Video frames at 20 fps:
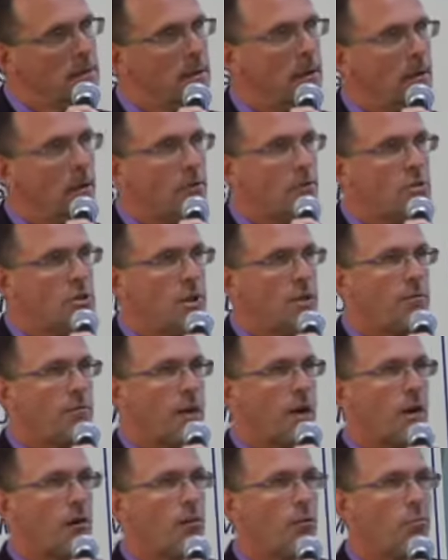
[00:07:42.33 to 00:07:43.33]
no, Chief
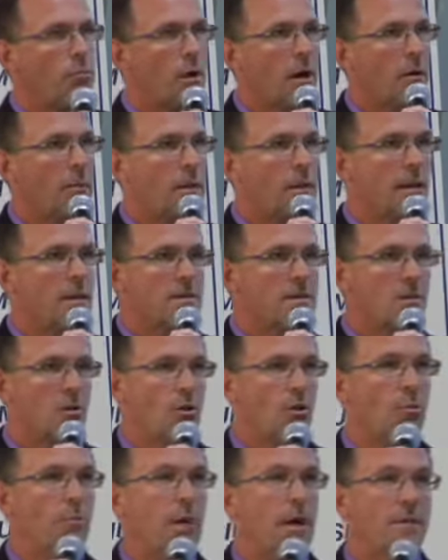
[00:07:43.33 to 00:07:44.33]
Carroll probably doesn't
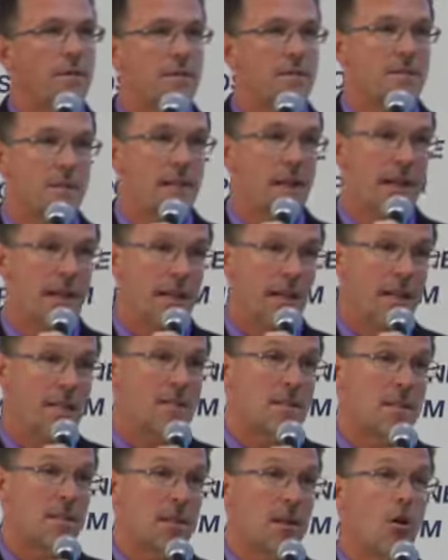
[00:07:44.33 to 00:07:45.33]
know about this yet, and
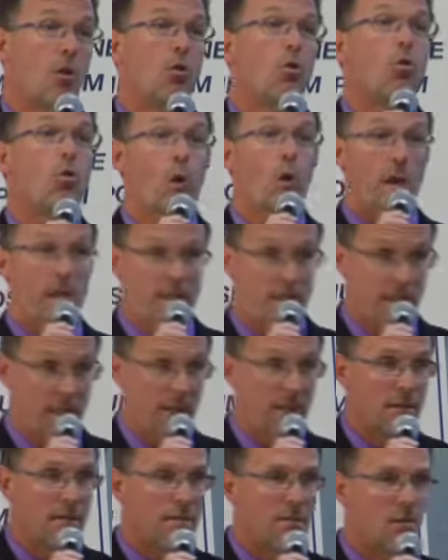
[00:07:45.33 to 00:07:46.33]
it's going to go
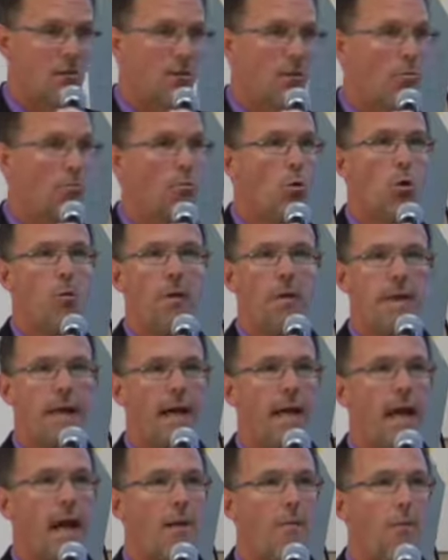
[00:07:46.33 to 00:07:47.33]
crazy. So the moment
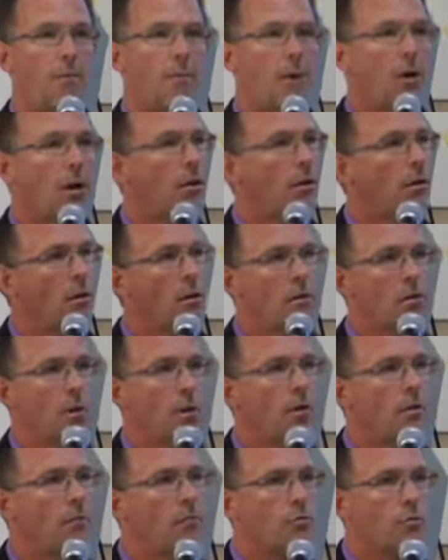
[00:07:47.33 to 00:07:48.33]
that happened, but our
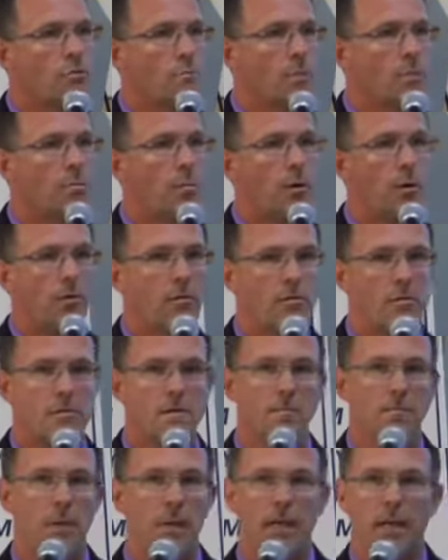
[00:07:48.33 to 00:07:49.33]
law enforcement
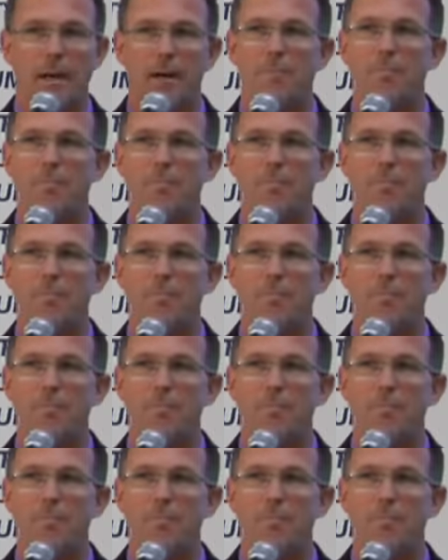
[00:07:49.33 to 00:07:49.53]
partners have been